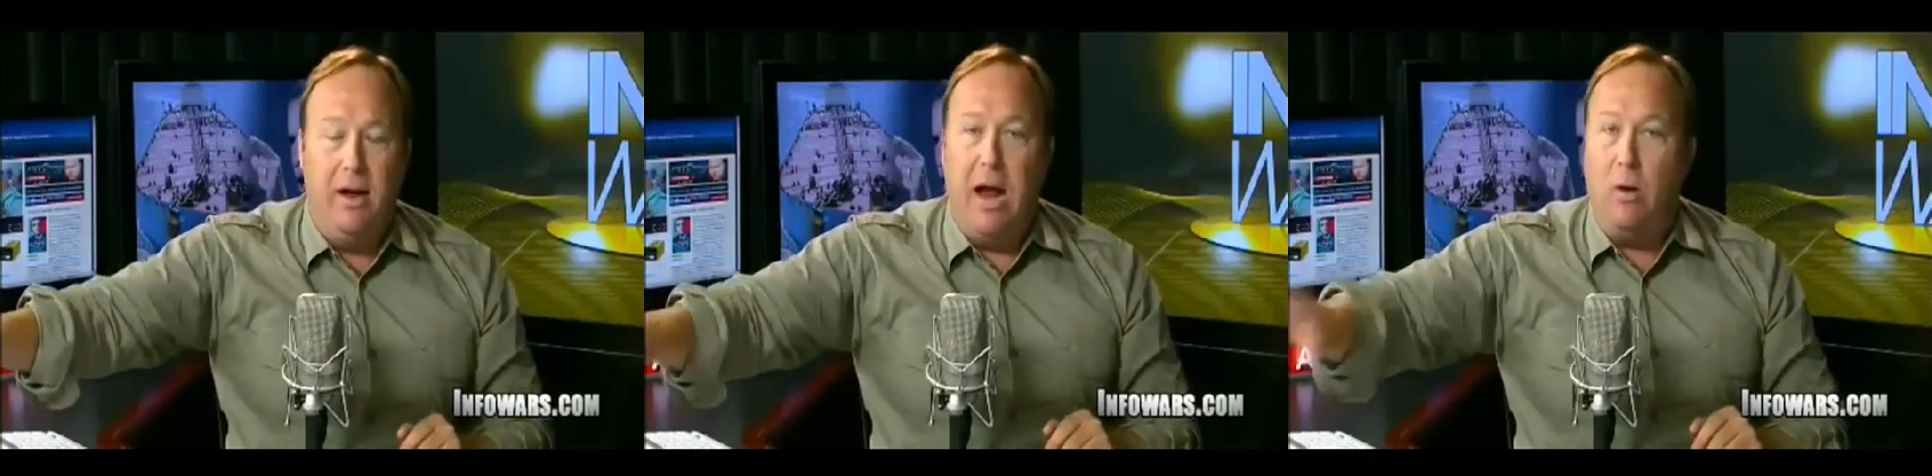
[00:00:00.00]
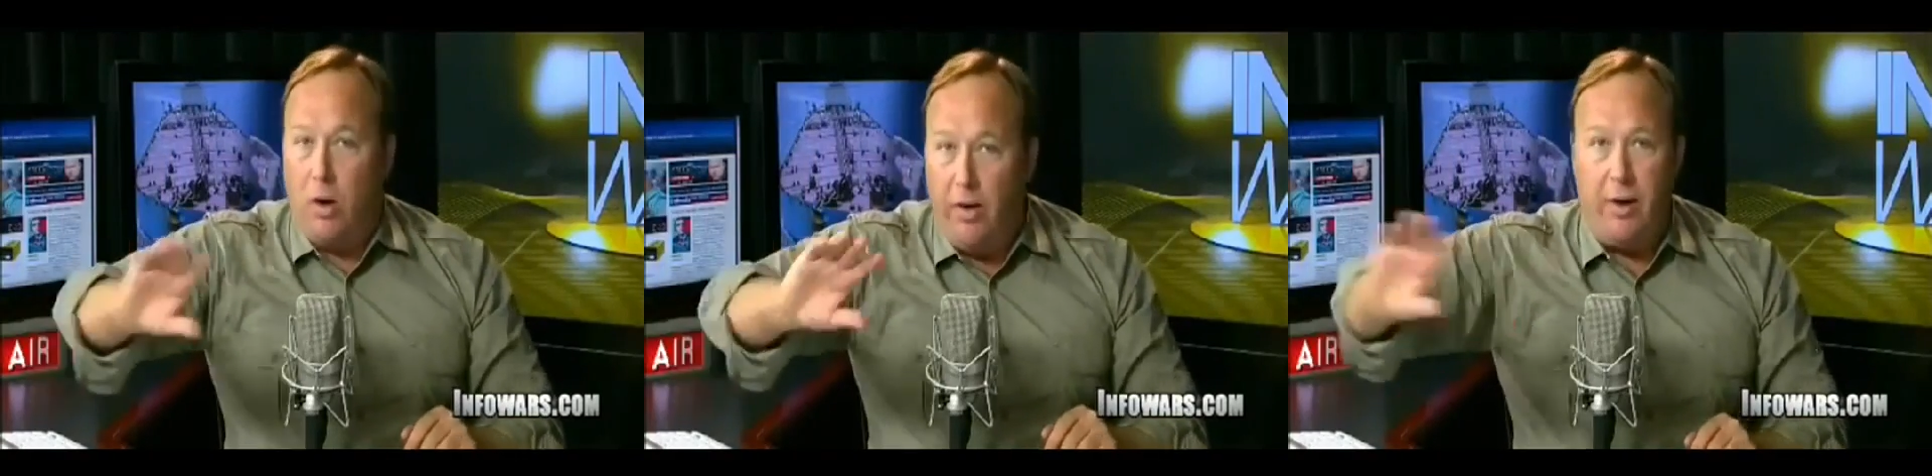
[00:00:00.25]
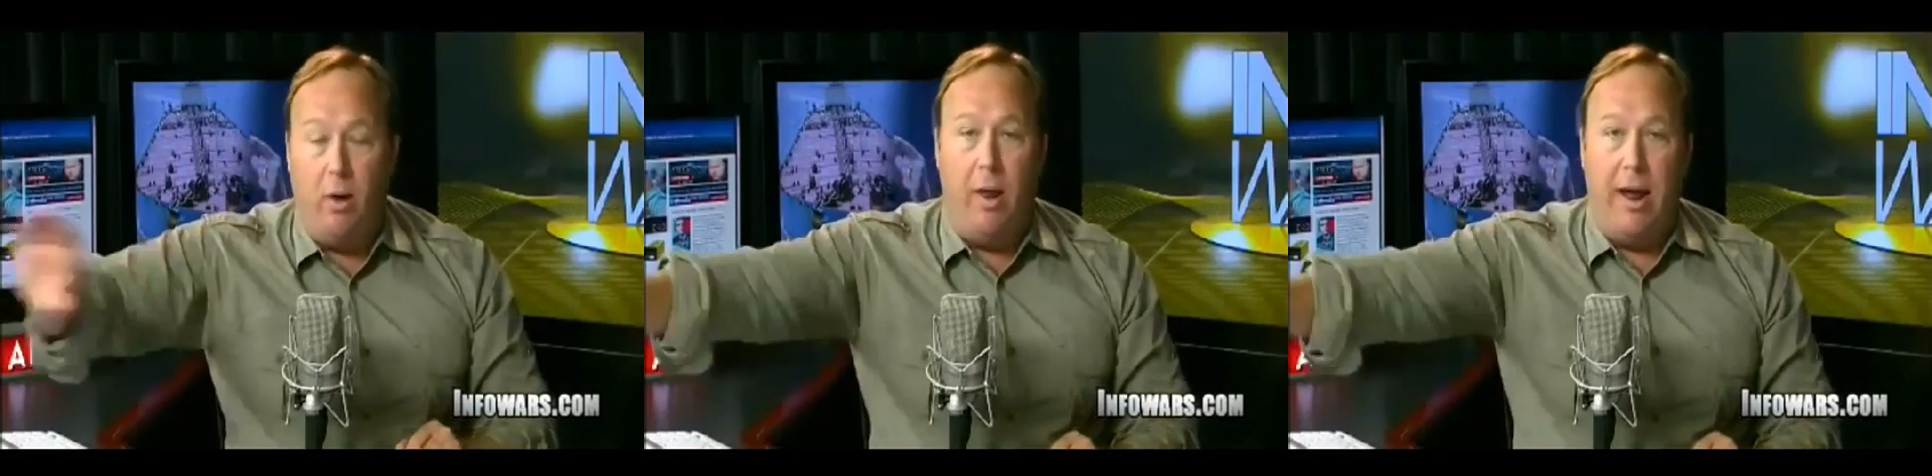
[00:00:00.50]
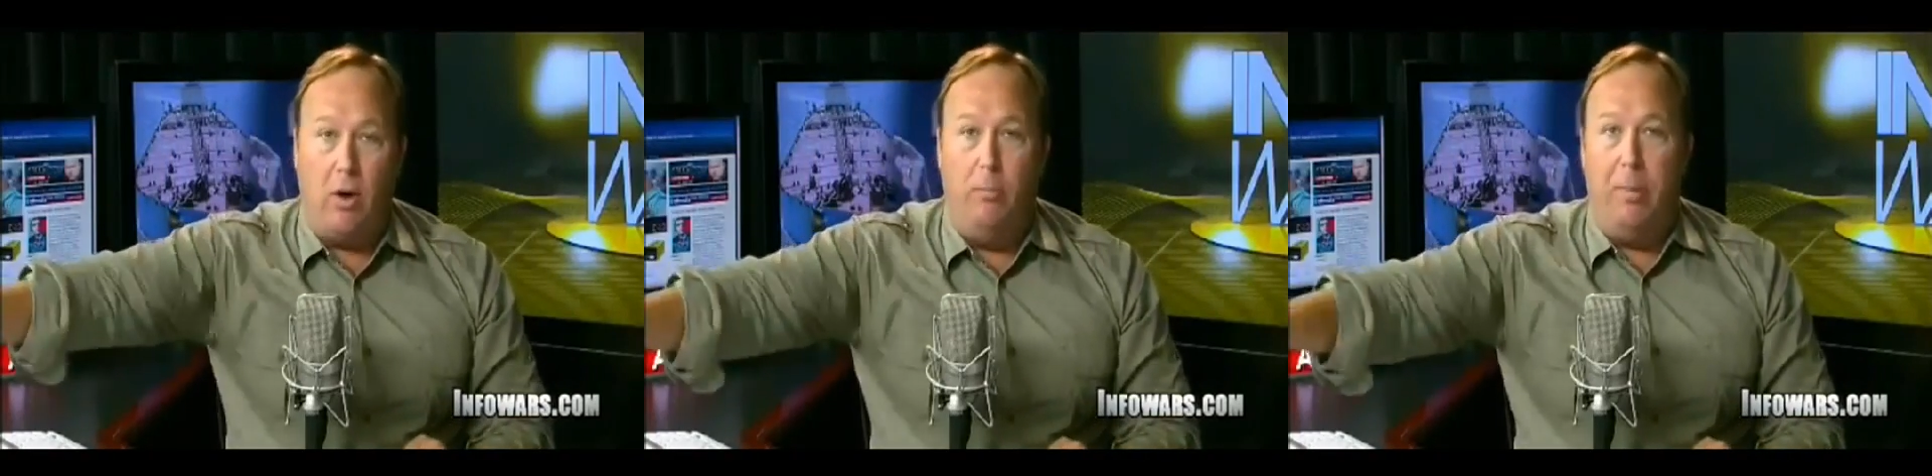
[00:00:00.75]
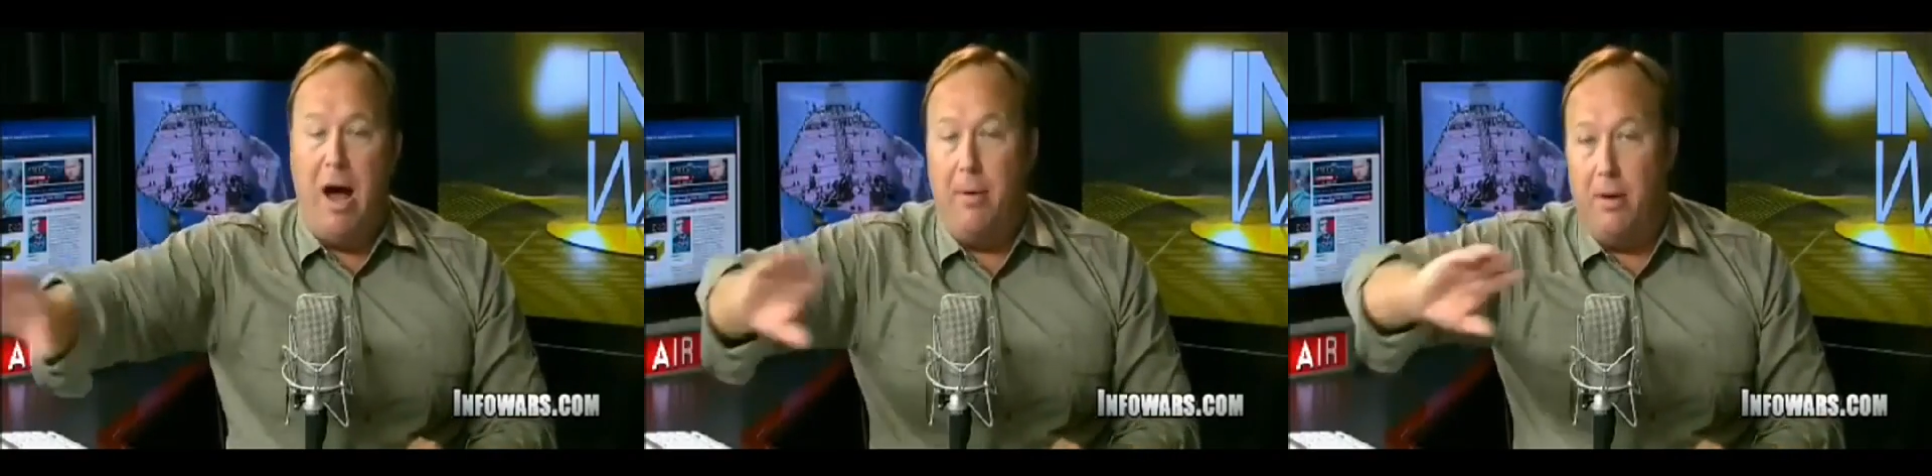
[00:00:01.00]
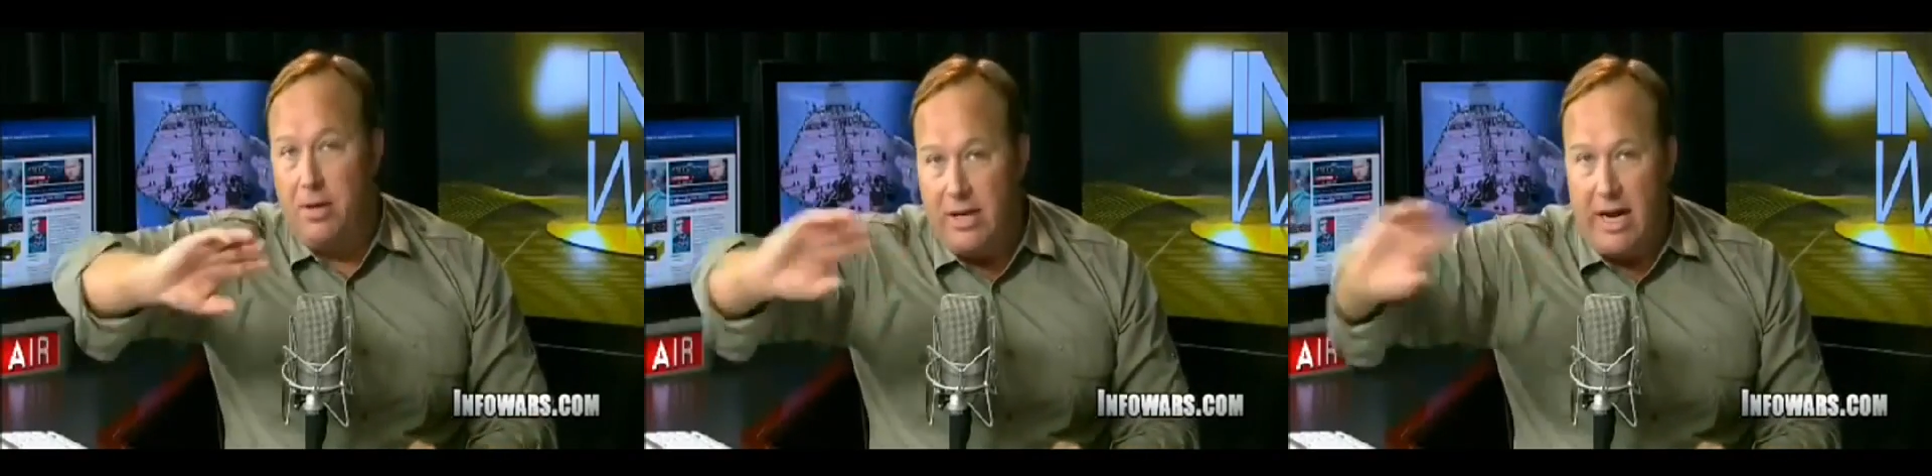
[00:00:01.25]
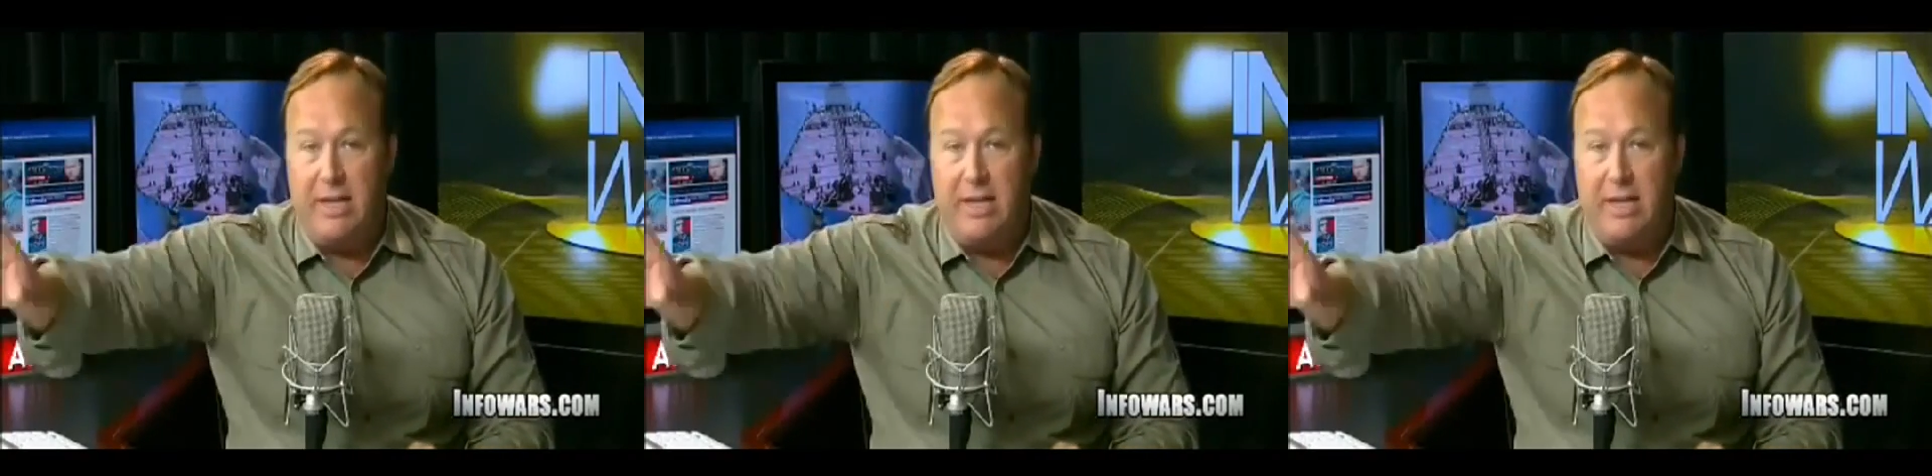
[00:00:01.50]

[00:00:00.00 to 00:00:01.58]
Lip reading: And I really don't like Obama on his